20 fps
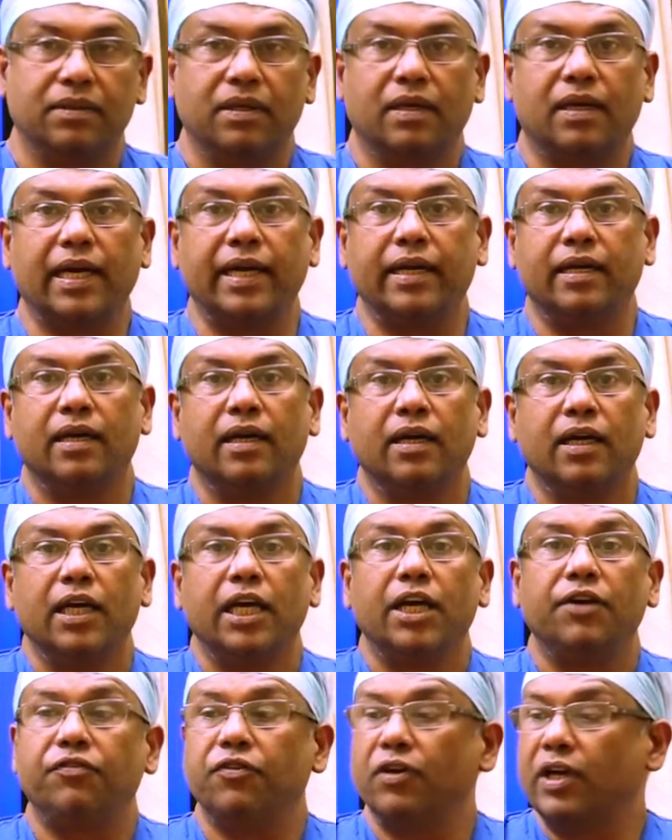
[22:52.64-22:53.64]
Right?
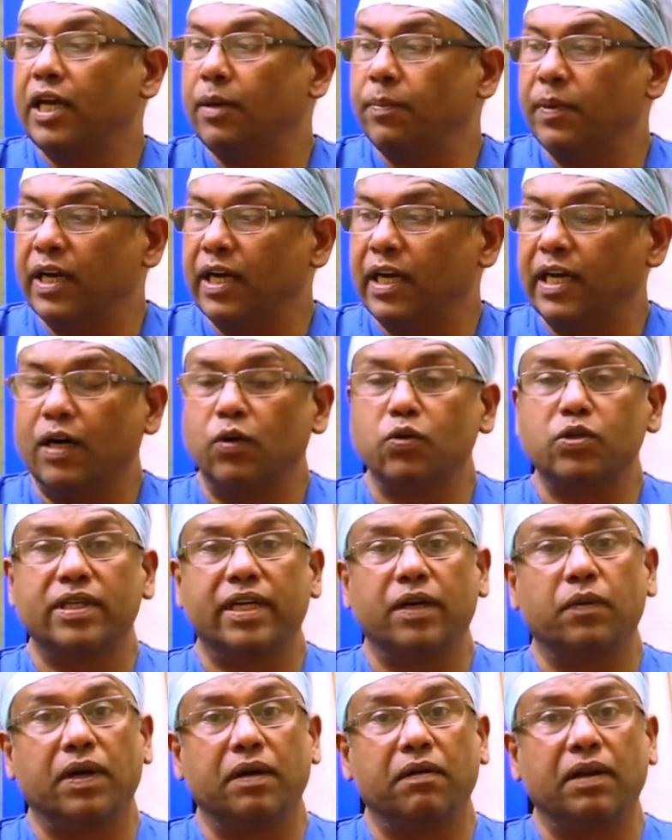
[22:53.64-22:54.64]
If you're keeping it
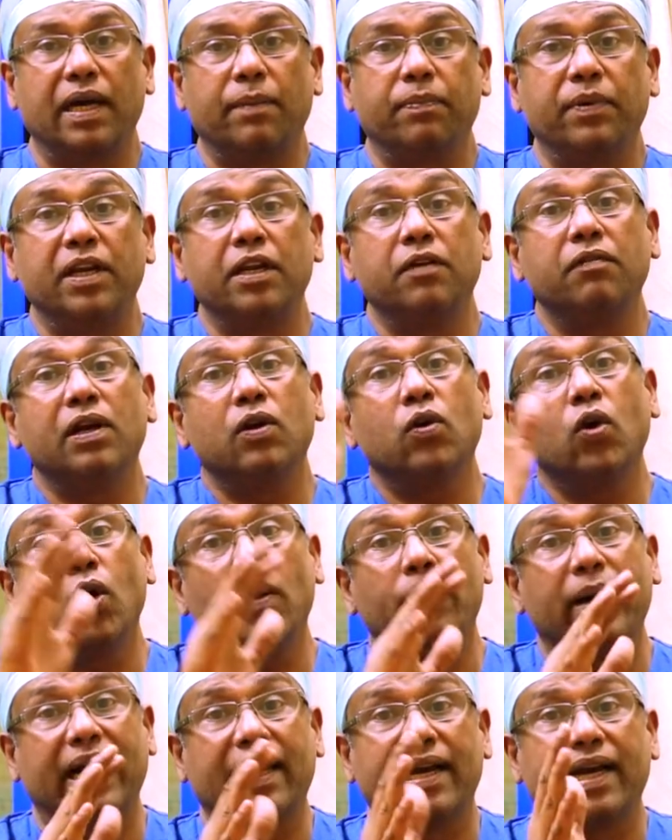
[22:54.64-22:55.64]
outside, what will happen? It will
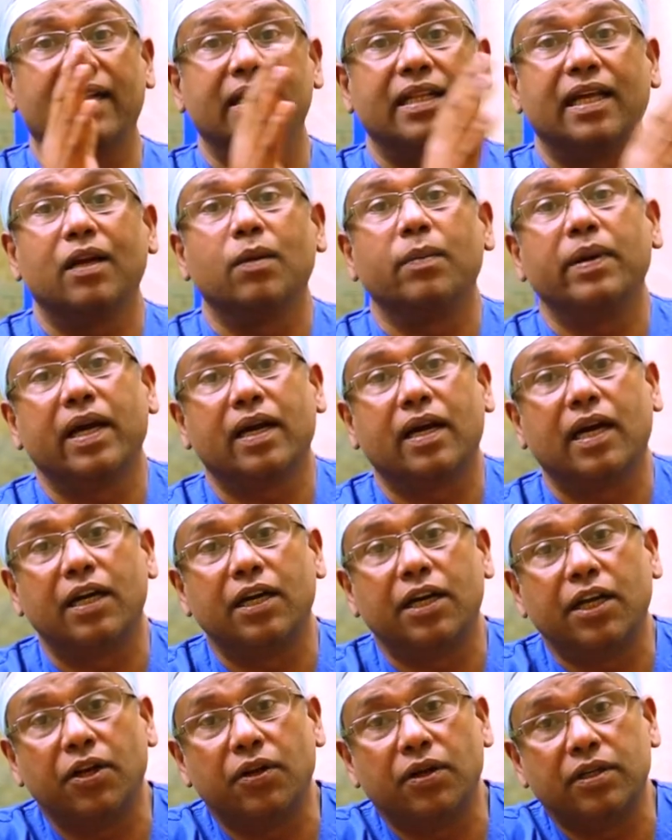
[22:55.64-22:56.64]
go back and there will be a
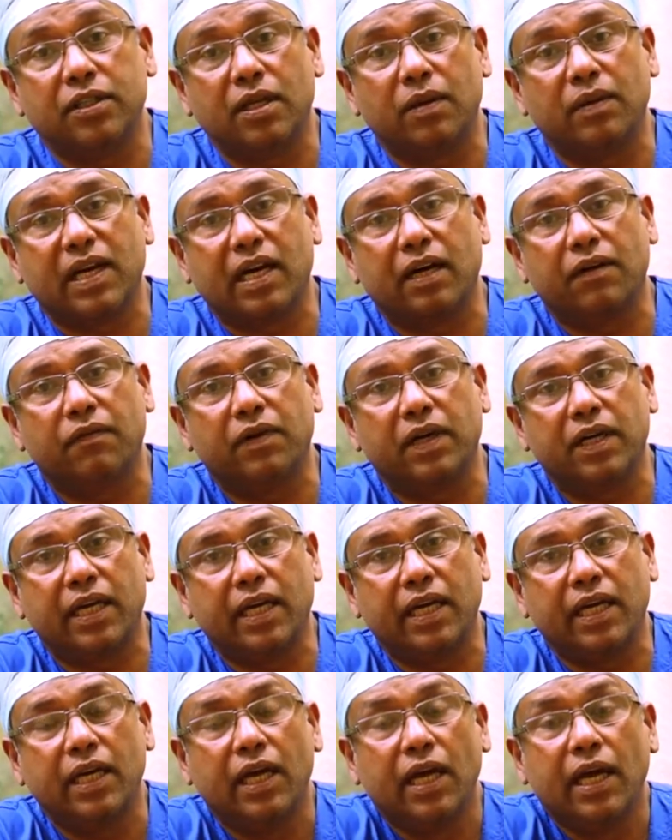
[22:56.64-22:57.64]
continuous,
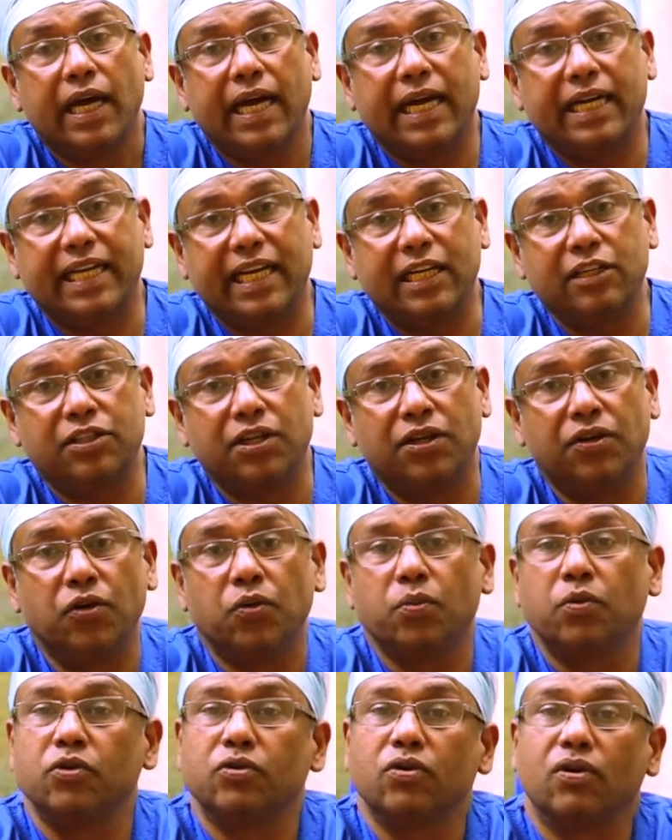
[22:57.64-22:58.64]
converting a tension
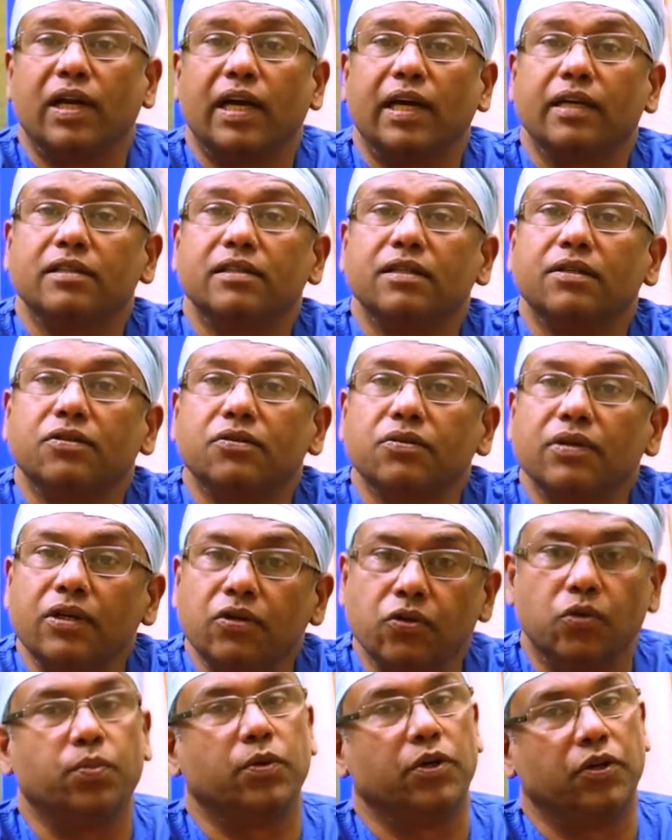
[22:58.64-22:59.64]
pneumothorax into an
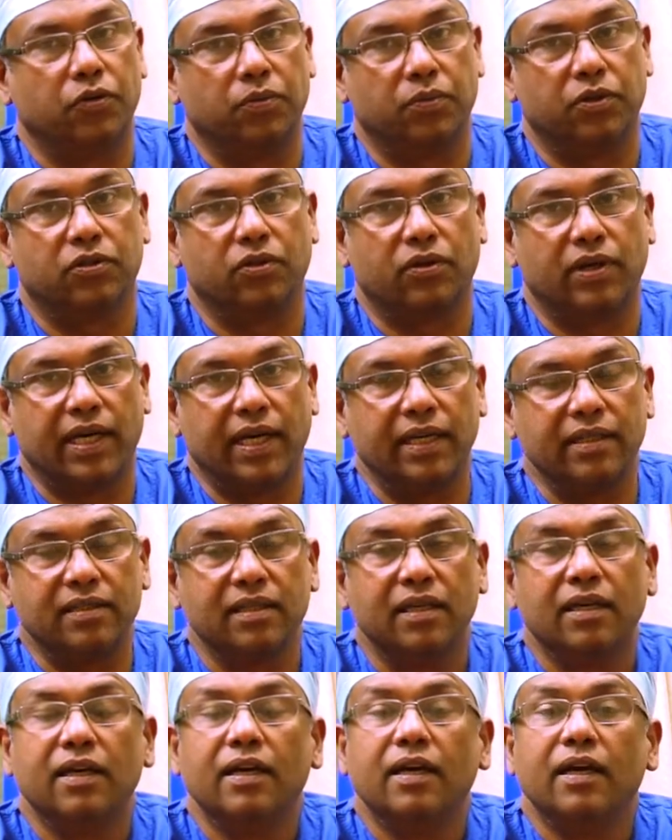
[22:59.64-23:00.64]
open pneumothorax.
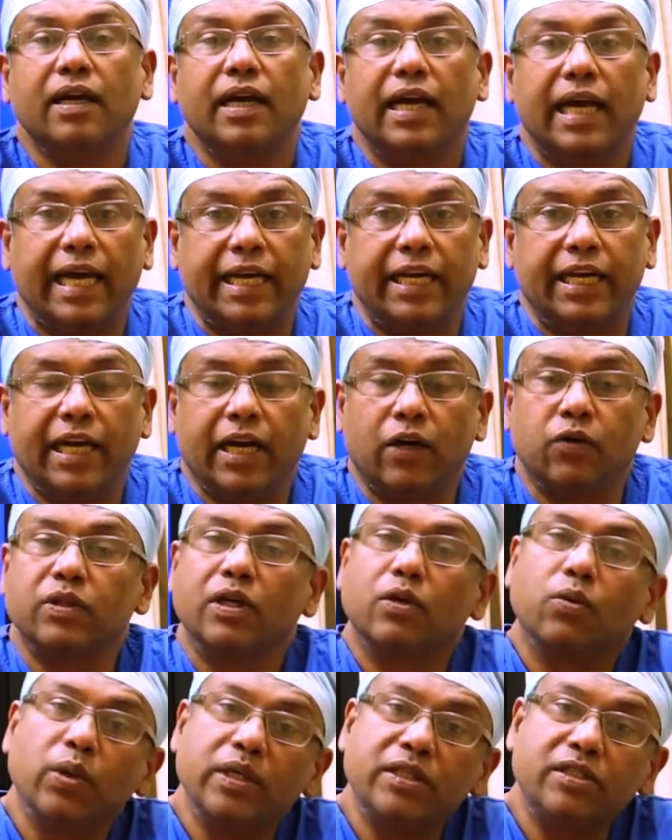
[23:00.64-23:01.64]
And now
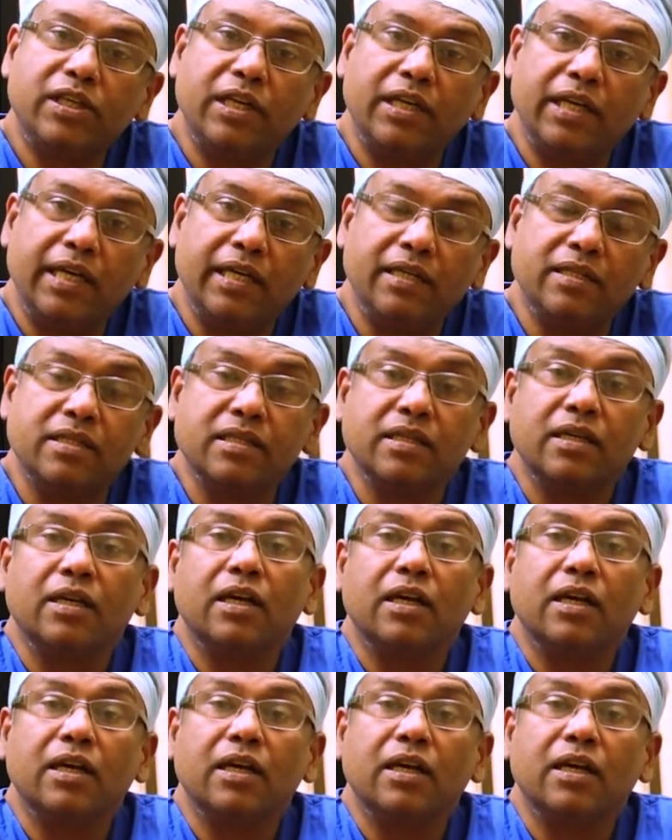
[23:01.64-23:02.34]
the question is,